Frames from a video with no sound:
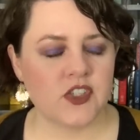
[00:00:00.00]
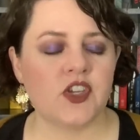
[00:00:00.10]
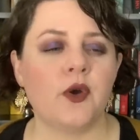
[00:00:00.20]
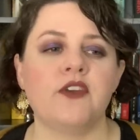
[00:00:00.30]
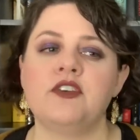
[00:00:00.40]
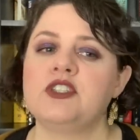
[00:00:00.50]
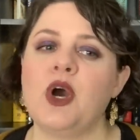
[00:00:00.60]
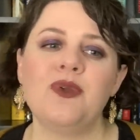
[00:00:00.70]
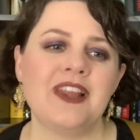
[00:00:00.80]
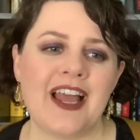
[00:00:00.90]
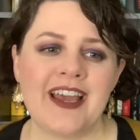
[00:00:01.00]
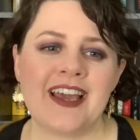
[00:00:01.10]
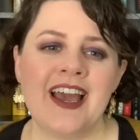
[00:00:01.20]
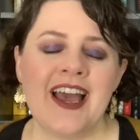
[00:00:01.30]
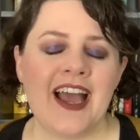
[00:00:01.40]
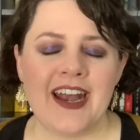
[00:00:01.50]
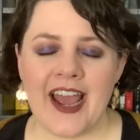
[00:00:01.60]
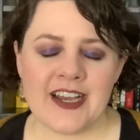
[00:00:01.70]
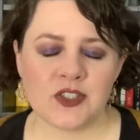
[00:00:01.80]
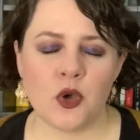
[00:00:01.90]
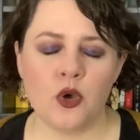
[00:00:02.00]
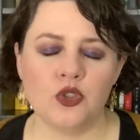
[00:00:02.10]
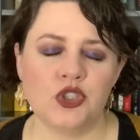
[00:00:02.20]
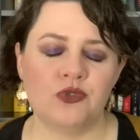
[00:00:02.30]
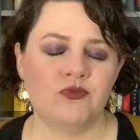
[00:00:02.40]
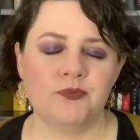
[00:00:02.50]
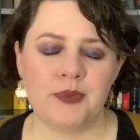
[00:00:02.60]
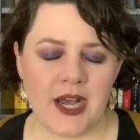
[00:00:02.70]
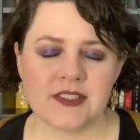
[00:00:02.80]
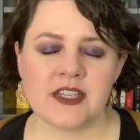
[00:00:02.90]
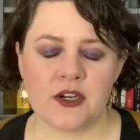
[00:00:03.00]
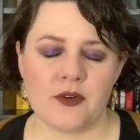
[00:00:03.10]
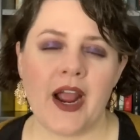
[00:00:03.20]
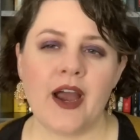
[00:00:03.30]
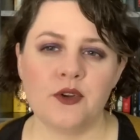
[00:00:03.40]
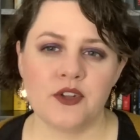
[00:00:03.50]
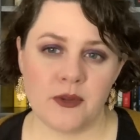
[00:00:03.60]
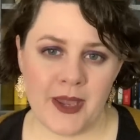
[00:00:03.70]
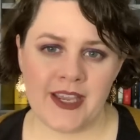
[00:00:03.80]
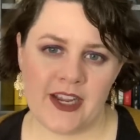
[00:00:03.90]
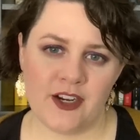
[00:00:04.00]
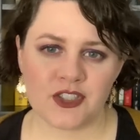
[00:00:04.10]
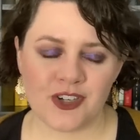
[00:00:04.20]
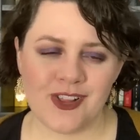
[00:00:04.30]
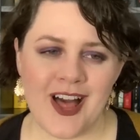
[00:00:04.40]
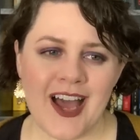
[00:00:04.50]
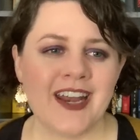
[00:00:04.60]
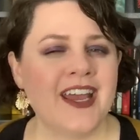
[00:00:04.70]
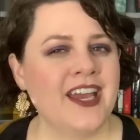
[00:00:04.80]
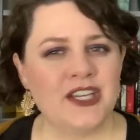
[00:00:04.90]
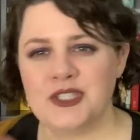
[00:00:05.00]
So if you don't like an asshole bossing around the main character a lot.